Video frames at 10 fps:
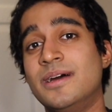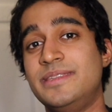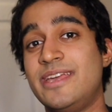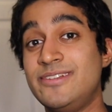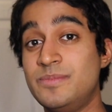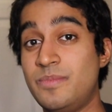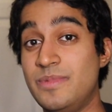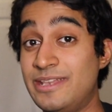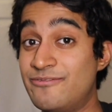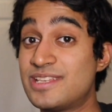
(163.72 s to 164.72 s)
they will
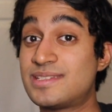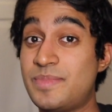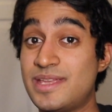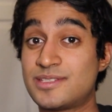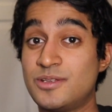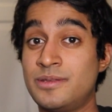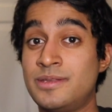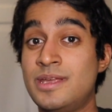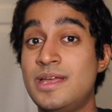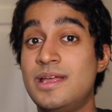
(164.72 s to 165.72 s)
invest based on
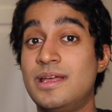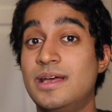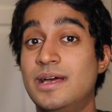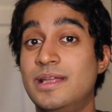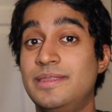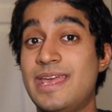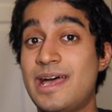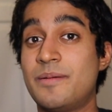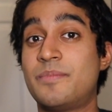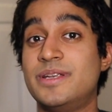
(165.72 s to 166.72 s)

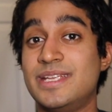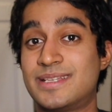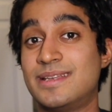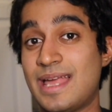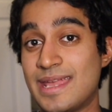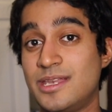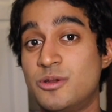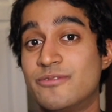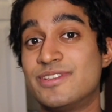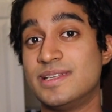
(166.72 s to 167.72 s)
their predicted
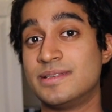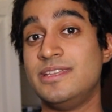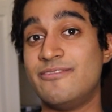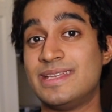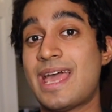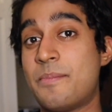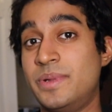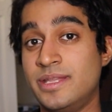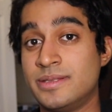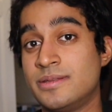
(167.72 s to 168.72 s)
likelihood of a certain event
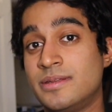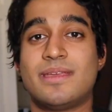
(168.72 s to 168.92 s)
happening.